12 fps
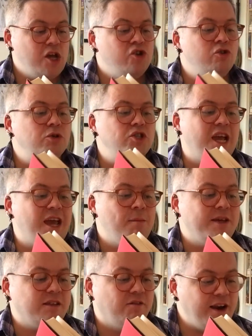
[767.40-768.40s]
No Shame
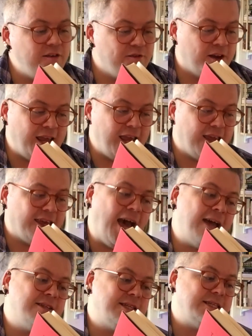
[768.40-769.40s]
is a very funny,
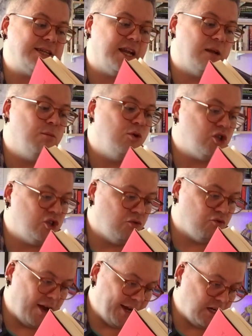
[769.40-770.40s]
candid and emotional
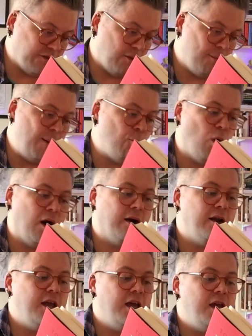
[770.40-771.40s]
ride of a memoir